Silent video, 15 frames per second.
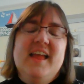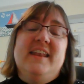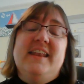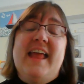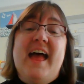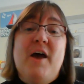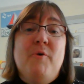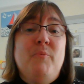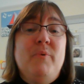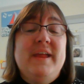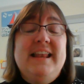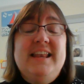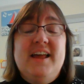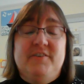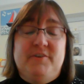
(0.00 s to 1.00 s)
Now, we
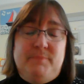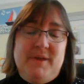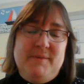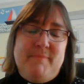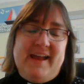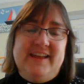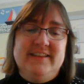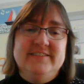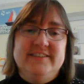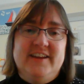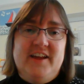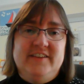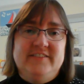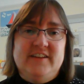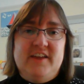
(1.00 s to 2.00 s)
loved being back in
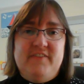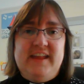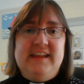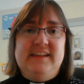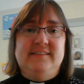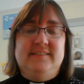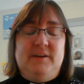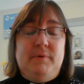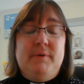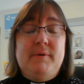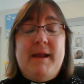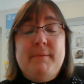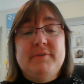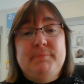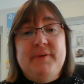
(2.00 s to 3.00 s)
church over Easter. We
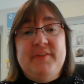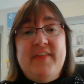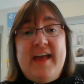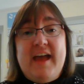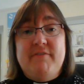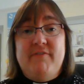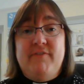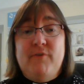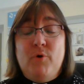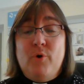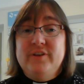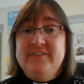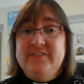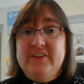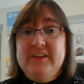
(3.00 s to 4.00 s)
were able to be there
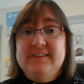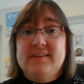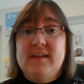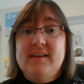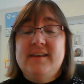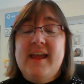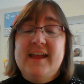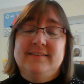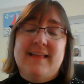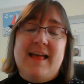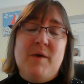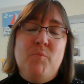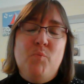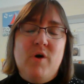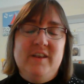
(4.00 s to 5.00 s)
for two Sundays
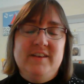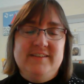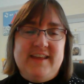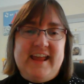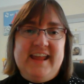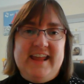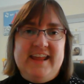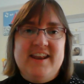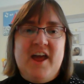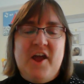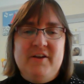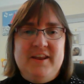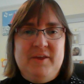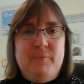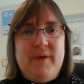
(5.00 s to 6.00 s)
and one day in
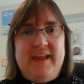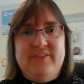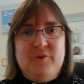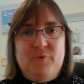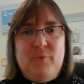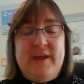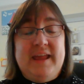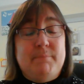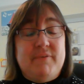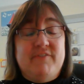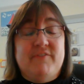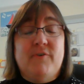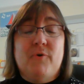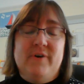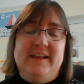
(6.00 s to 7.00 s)
Holy Week, the week
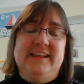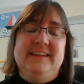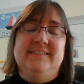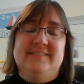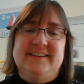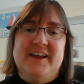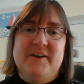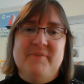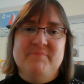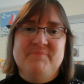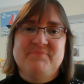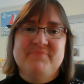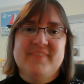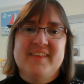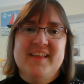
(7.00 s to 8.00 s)
before Easter.
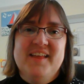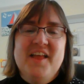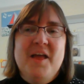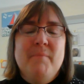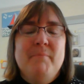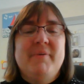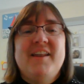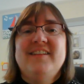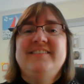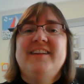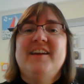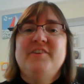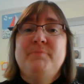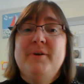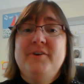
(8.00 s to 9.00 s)
But our
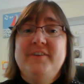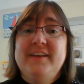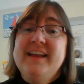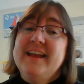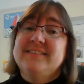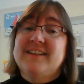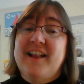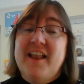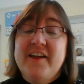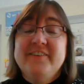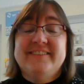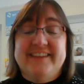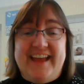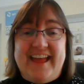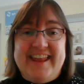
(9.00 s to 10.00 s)
church building is
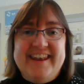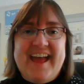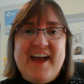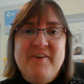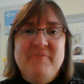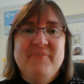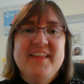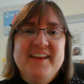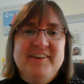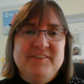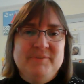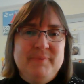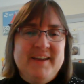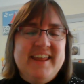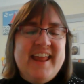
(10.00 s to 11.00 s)
closed again now
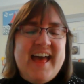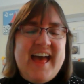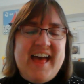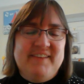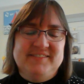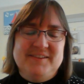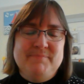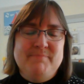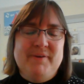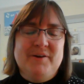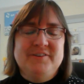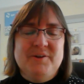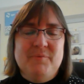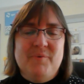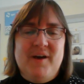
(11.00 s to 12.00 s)
because we're going to have some
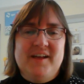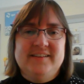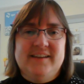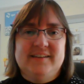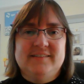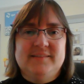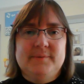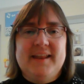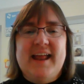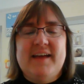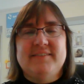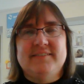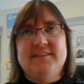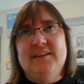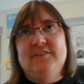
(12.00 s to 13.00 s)
building work done. So we're going to
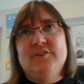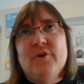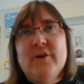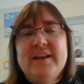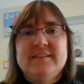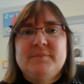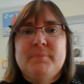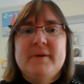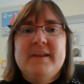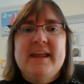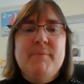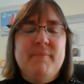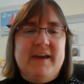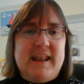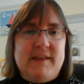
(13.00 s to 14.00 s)
have some new toilets put
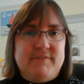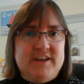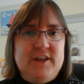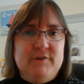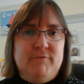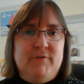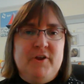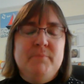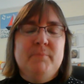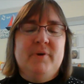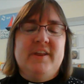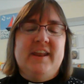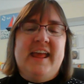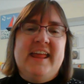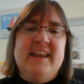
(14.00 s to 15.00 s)
in, we're going to have a new room
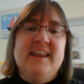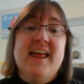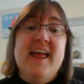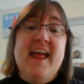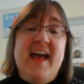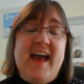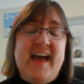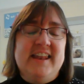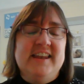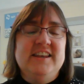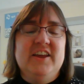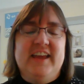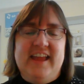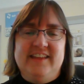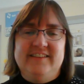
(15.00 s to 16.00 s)
put in and a
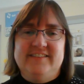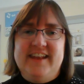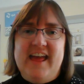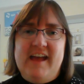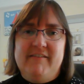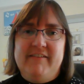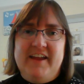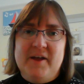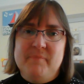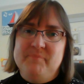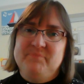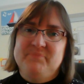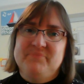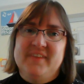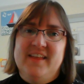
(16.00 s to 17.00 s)
new kitchen area.
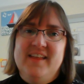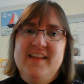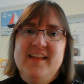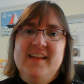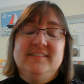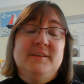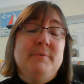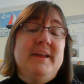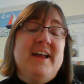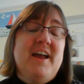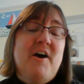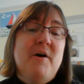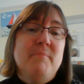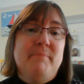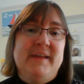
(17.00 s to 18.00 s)
So we
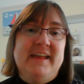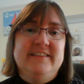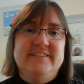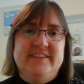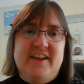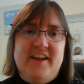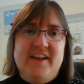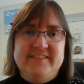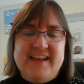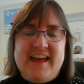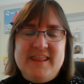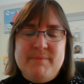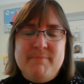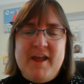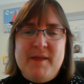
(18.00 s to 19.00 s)
can't be in church
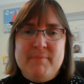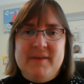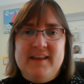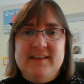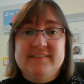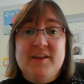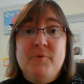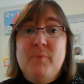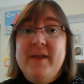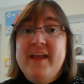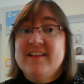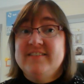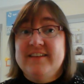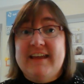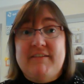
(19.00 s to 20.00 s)
at the moment. And so we
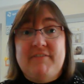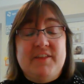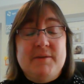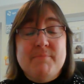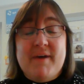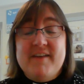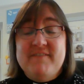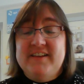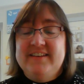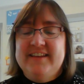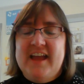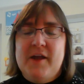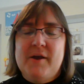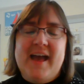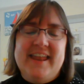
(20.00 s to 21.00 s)
are doing everything by
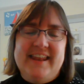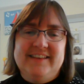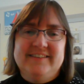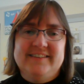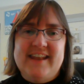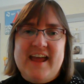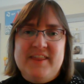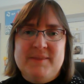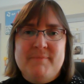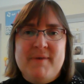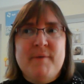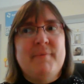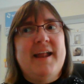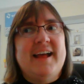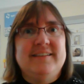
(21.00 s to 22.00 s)
video and internet at the
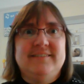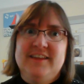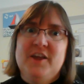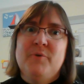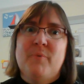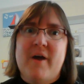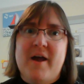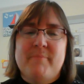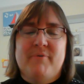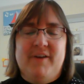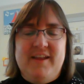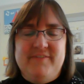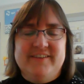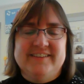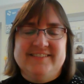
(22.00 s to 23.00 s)
moment, as you were
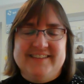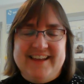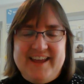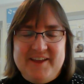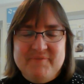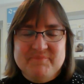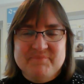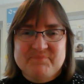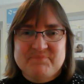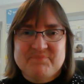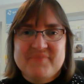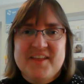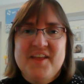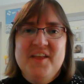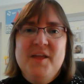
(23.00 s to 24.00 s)
previously.
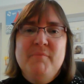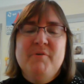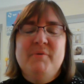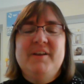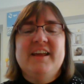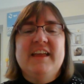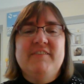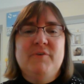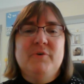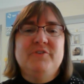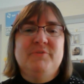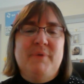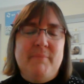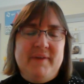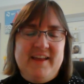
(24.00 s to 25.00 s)
But we're looking forward
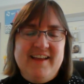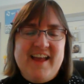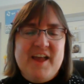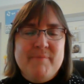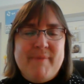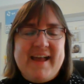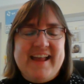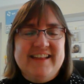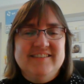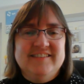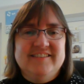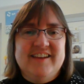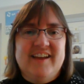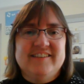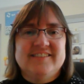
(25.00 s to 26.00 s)
to when we can go back into
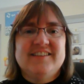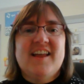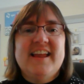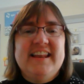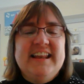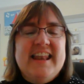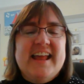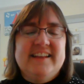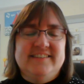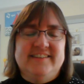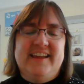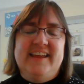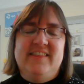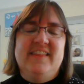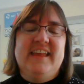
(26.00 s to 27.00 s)
church slightly
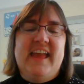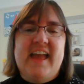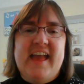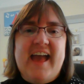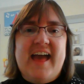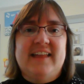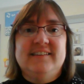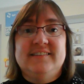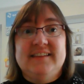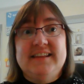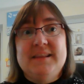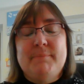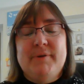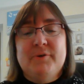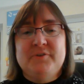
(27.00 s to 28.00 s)
later in the year and
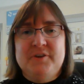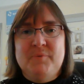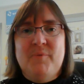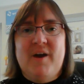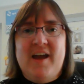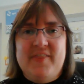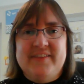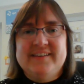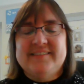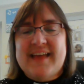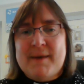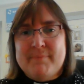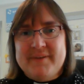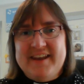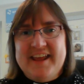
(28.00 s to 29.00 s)
seeing the building work that is
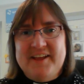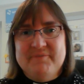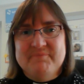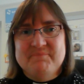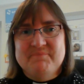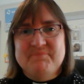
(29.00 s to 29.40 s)
happening.